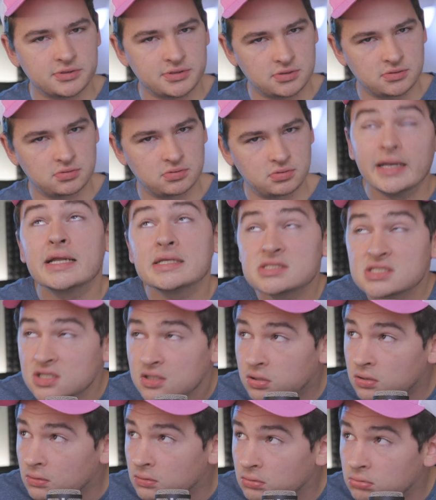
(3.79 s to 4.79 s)
And that's
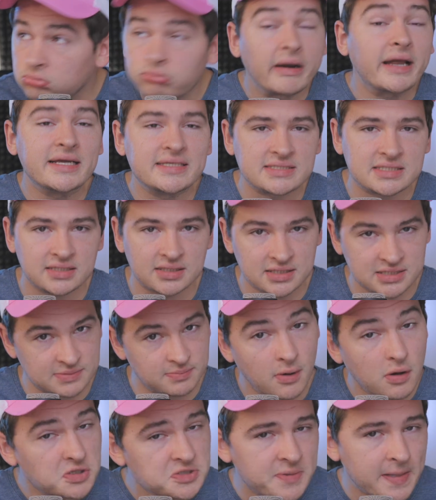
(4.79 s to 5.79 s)
crazy, because
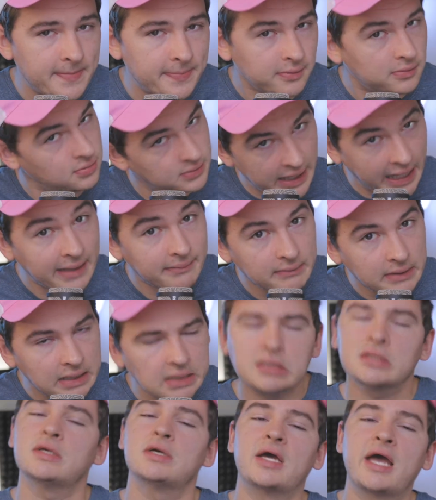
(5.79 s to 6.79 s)
most people, like
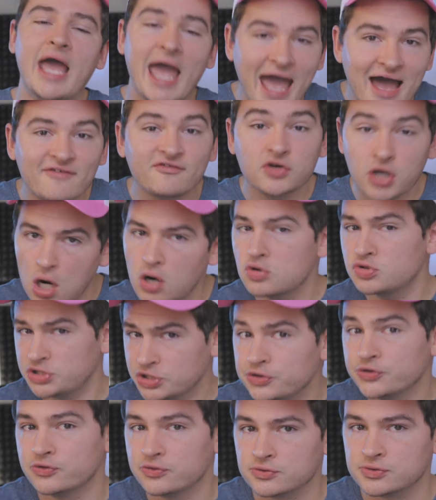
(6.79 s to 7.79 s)
me, have
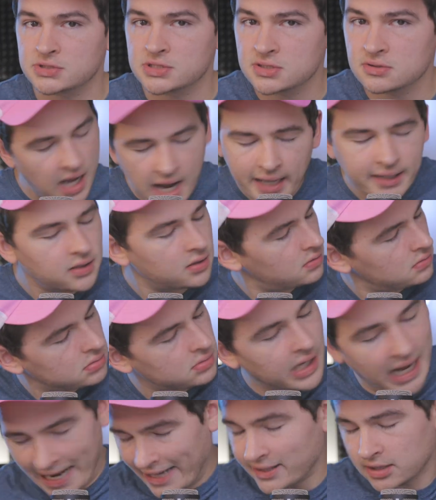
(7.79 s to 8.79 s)
go-tos. I know,
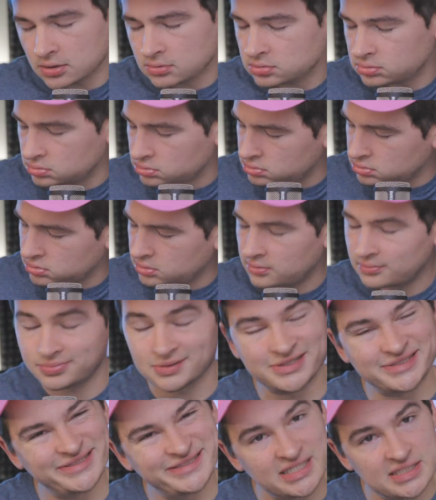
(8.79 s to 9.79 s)

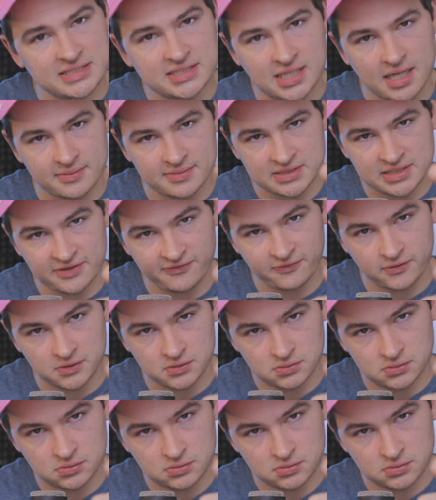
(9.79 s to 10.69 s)
but this time's different.